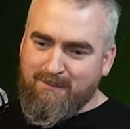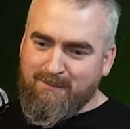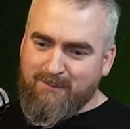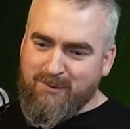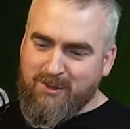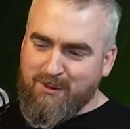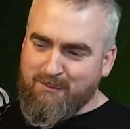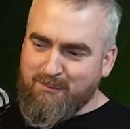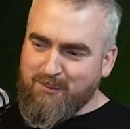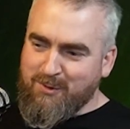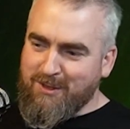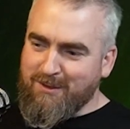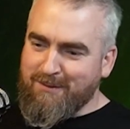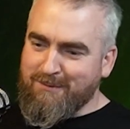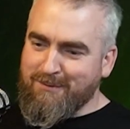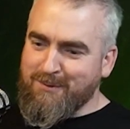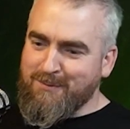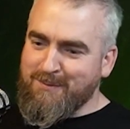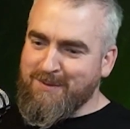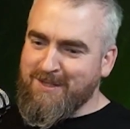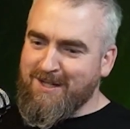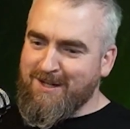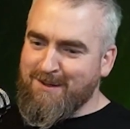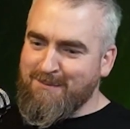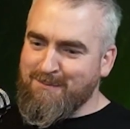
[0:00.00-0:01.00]
cheap and cheerful,
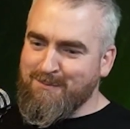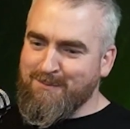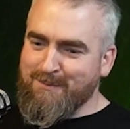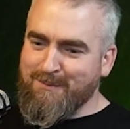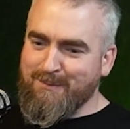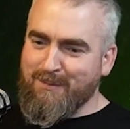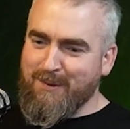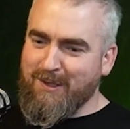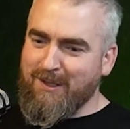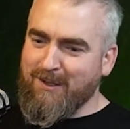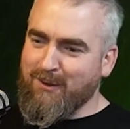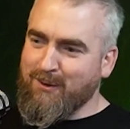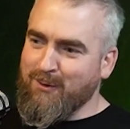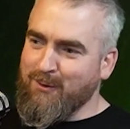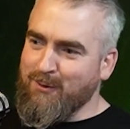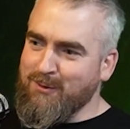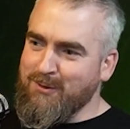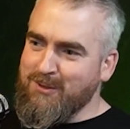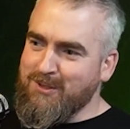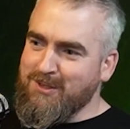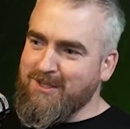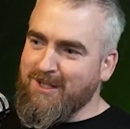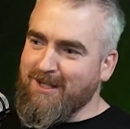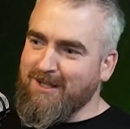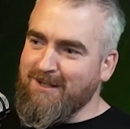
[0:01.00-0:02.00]
mate. I'm
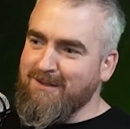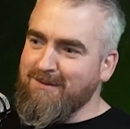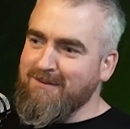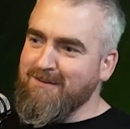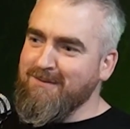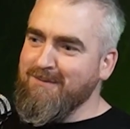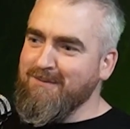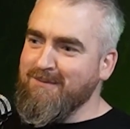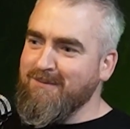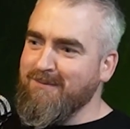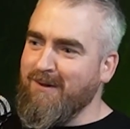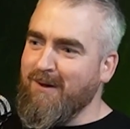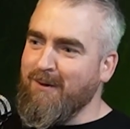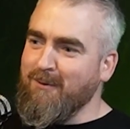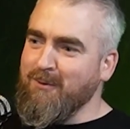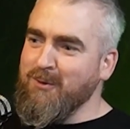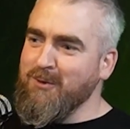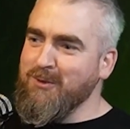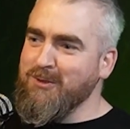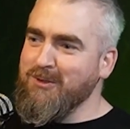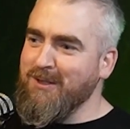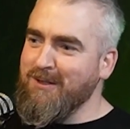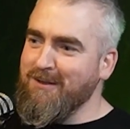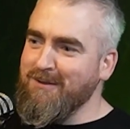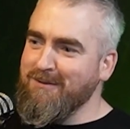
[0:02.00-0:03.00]
B&Q's site value
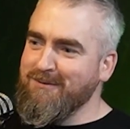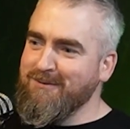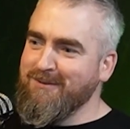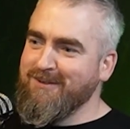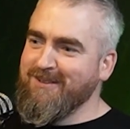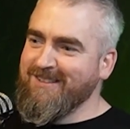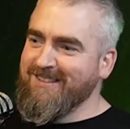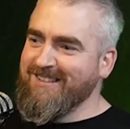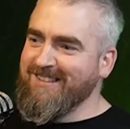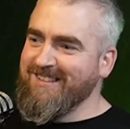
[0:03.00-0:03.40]
stuff.